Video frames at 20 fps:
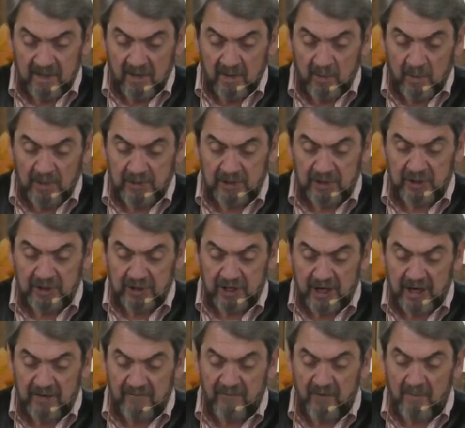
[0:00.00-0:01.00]
which is
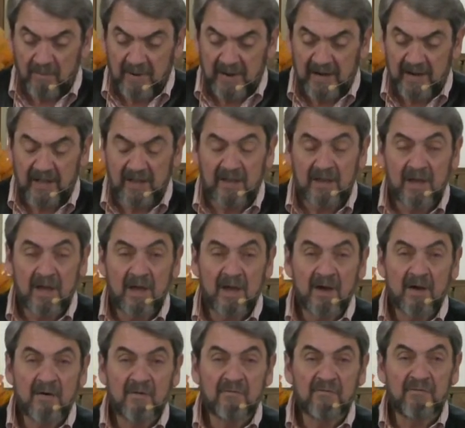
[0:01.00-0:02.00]
shed for many
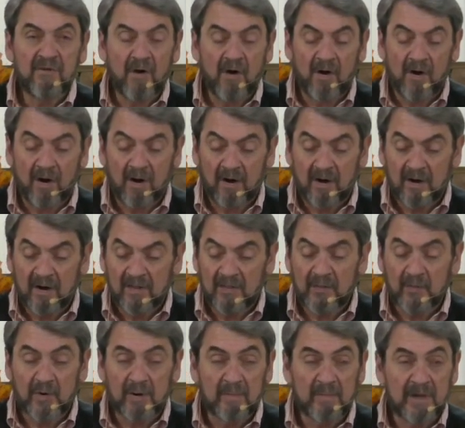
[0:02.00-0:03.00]
for
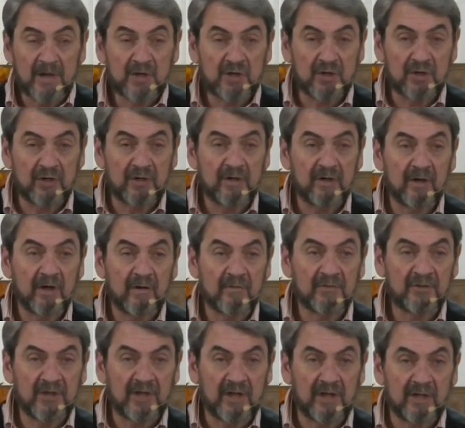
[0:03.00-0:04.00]
the remission
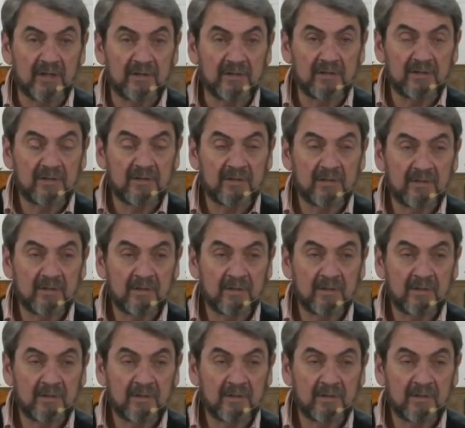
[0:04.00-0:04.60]
of sins.